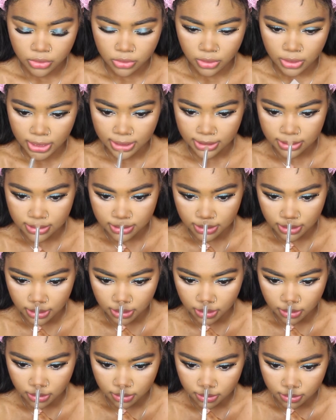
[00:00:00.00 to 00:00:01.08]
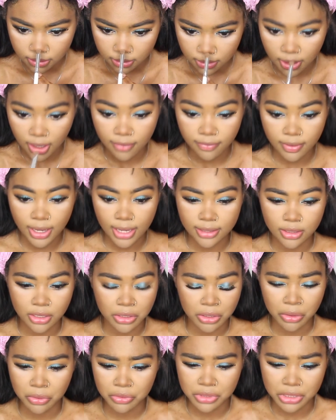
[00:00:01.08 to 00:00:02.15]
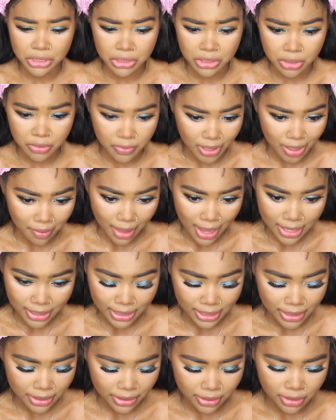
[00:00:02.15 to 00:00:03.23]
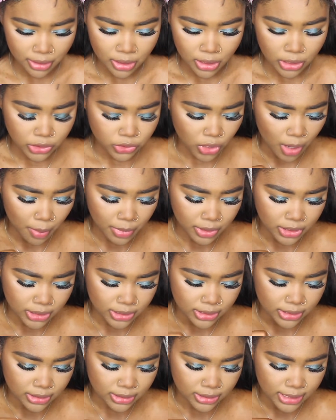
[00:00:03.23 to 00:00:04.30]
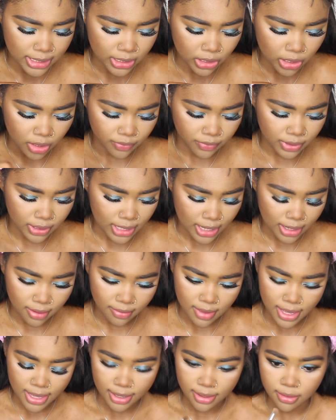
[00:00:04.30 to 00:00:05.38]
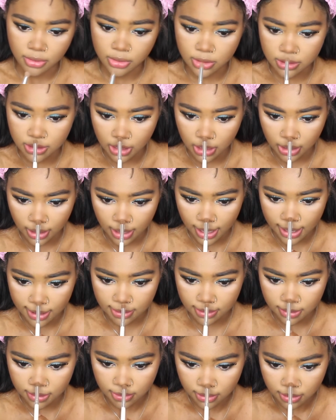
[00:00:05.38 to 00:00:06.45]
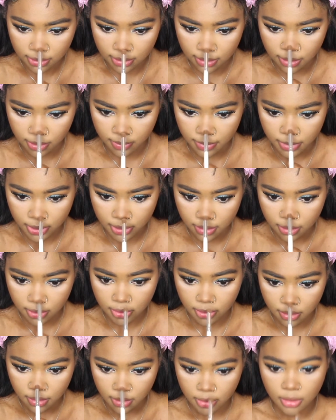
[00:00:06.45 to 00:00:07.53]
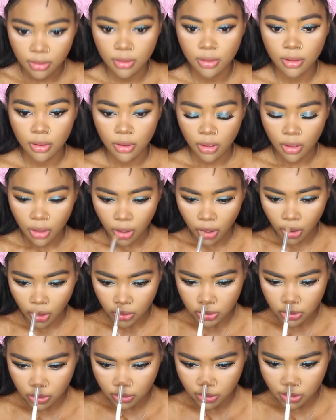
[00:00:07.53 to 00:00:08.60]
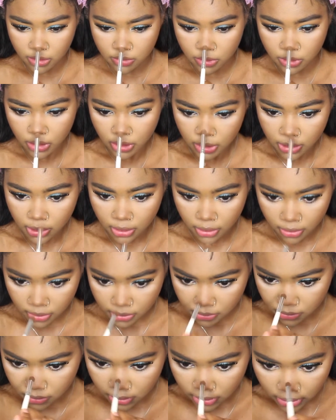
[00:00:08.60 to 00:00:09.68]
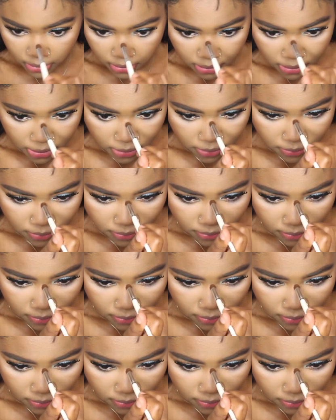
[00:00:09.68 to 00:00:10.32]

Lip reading: So let's see. I feel like the nose look good with a highlighter. So I'm gonna just take off a lot of that and just like add a little bit. Oh no, this one look good. This one look good.